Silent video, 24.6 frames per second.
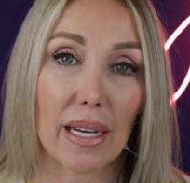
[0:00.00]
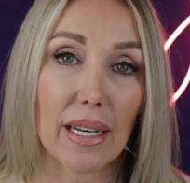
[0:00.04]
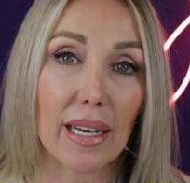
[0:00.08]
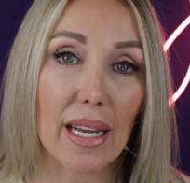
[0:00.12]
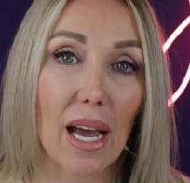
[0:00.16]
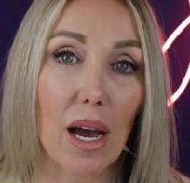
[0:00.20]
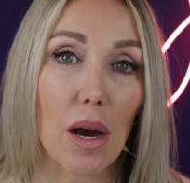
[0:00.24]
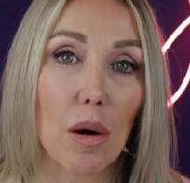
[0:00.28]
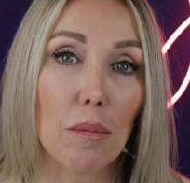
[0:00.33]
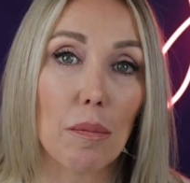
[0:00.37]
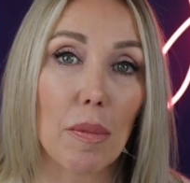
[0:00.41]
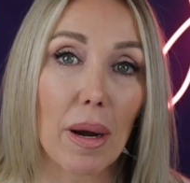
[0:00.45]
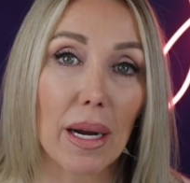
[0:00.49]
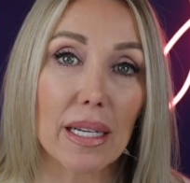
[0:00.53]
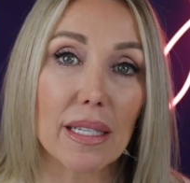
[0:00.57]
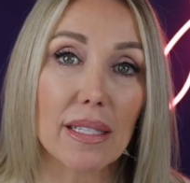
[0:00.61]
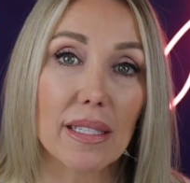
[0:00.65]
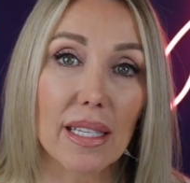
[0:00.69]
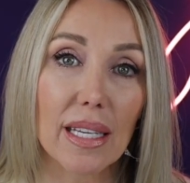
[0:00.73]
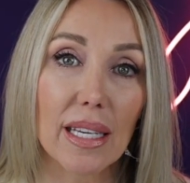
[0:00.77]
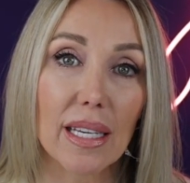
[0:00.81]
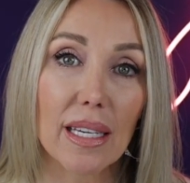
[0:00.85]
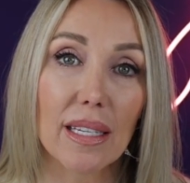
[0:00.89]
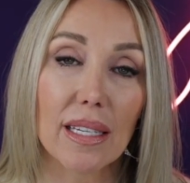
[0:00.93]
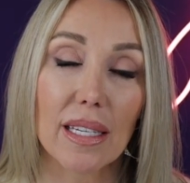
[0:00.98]
Now, my
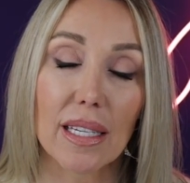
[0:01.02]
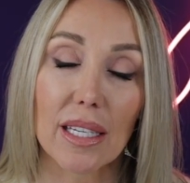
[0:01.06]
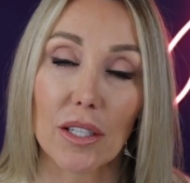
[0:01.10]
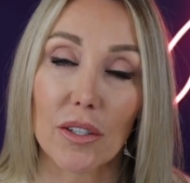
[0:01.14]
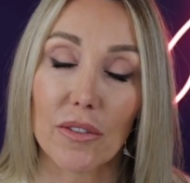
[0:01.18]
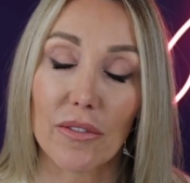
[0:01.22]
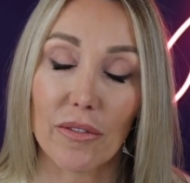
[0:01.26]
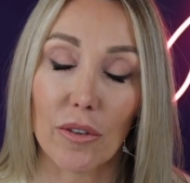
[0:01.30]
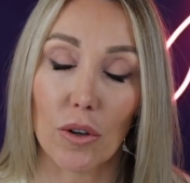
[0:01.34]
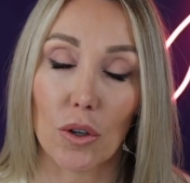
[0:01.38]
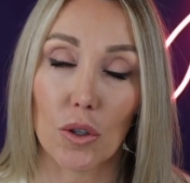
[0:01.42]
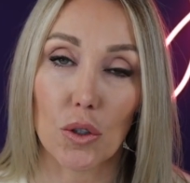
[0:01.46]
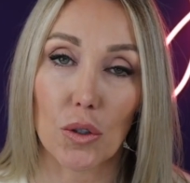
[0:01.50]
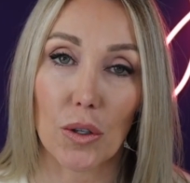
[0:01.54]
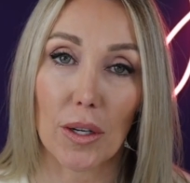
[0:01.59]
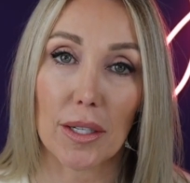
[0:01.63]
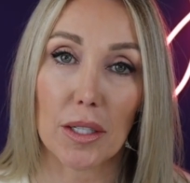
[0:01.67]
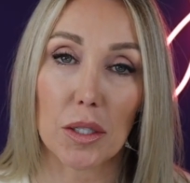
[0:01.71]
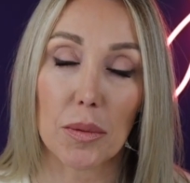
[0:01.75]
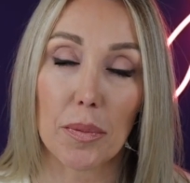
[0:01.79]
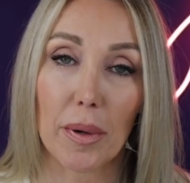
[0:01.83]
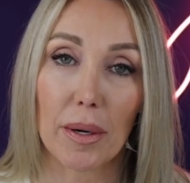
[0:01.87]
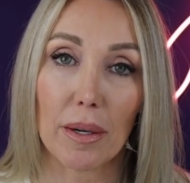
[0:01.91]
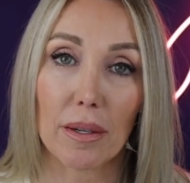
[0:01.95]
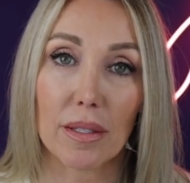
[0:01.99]
skin in full
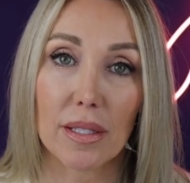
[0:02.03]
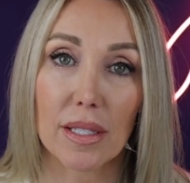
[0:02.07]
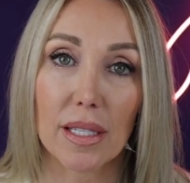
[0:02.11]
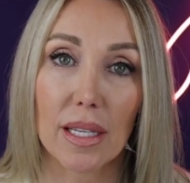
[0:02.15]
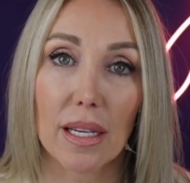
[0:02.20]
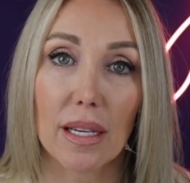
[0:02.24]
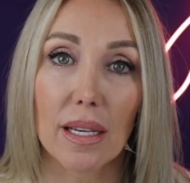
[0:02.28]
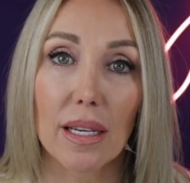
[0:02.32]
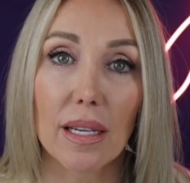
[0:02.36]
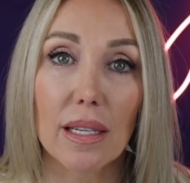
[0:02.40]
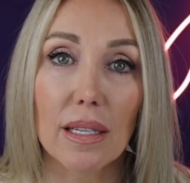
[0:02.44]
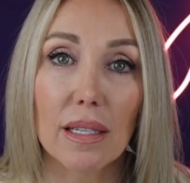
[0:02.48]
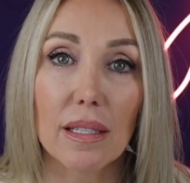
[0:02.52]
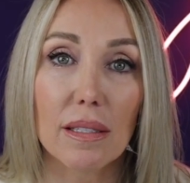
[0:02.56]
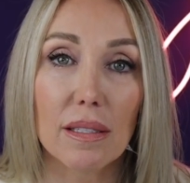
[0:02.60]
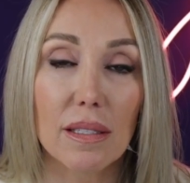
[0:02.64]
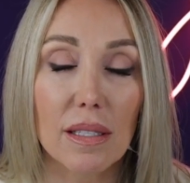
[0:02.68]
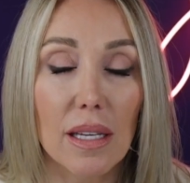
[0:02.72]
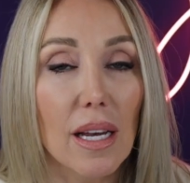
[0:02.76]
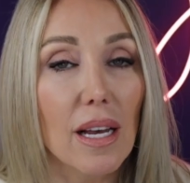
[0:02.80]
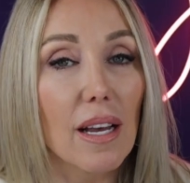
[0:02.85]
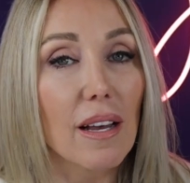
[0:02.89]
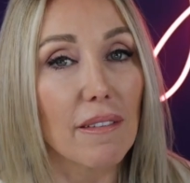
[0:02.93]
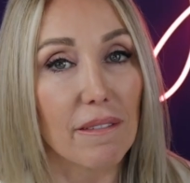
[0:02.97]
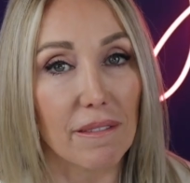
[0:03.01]
transparency is
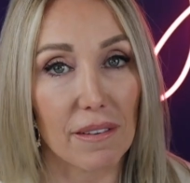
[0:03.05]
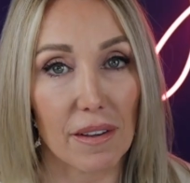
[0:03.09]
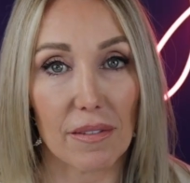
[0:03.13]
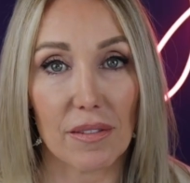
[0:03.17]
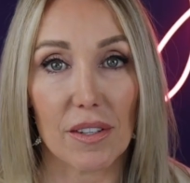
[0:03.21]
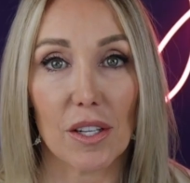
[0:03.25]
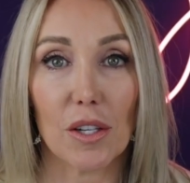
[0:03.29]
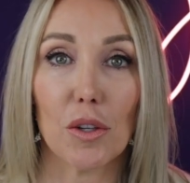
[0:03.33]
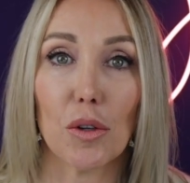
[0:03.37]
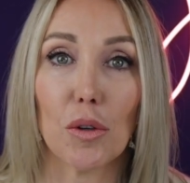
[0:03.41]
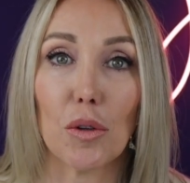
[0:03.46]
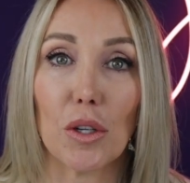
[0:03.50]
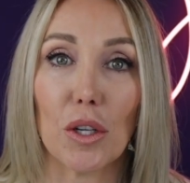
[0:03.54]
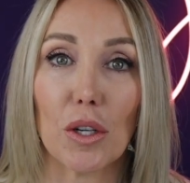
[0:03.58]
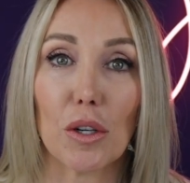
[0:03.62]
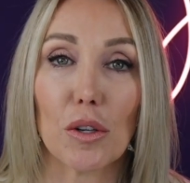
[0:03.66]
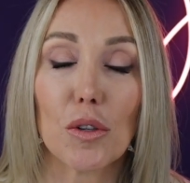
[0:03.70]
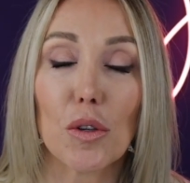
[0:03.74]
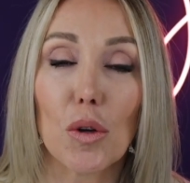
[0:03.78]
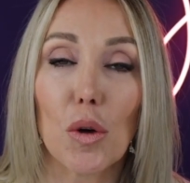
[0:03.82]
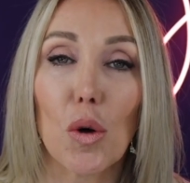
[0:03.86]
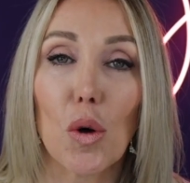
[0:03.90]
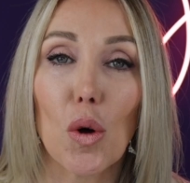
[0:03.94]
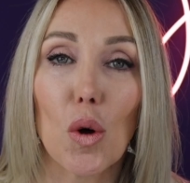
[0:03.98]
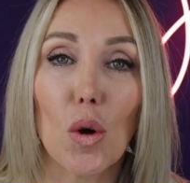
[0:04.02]
52 years
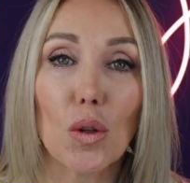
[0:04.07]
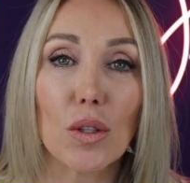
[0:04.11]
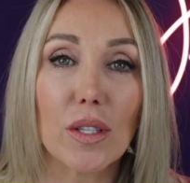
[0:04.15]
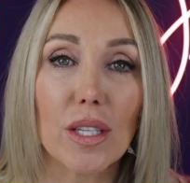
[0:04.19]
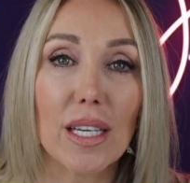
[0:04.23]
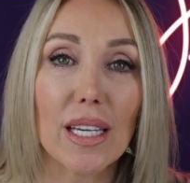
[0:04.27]
old.